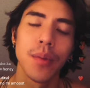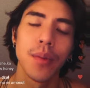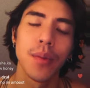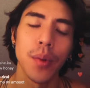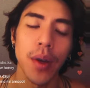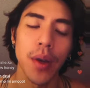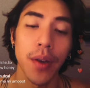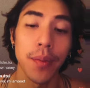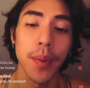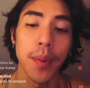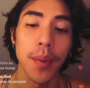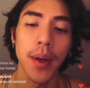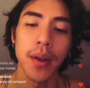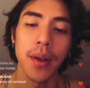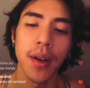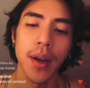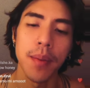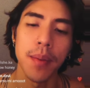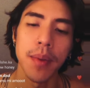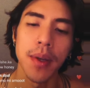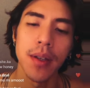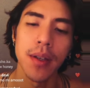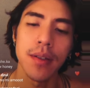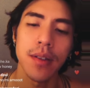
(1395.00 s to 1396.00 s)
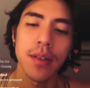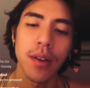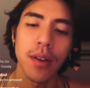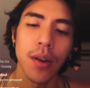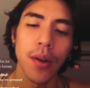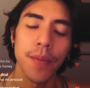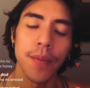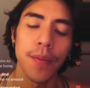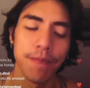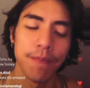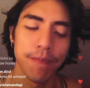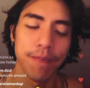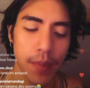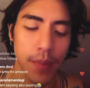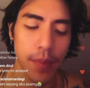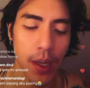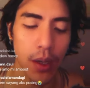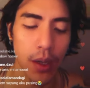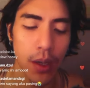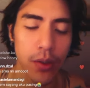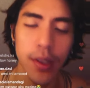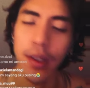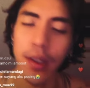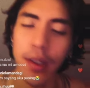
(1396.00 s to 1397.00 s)
we have about 9 minutes to go.
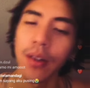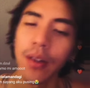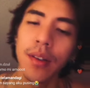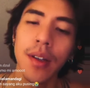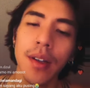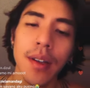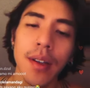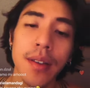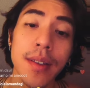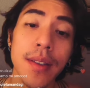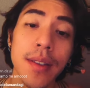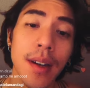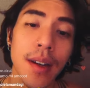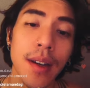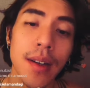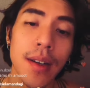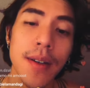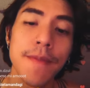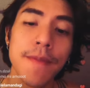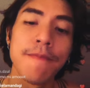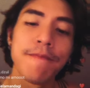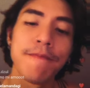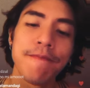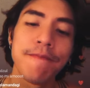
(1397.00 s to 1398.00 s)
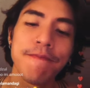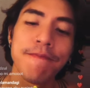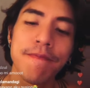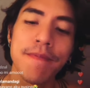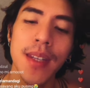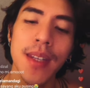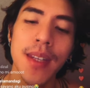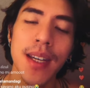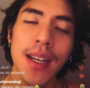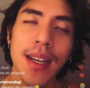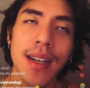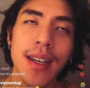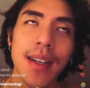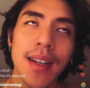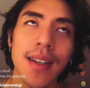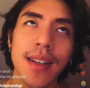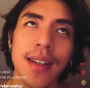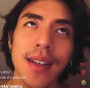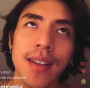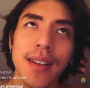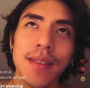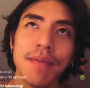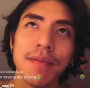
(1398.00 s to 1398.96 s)
I'll see you on the other side, and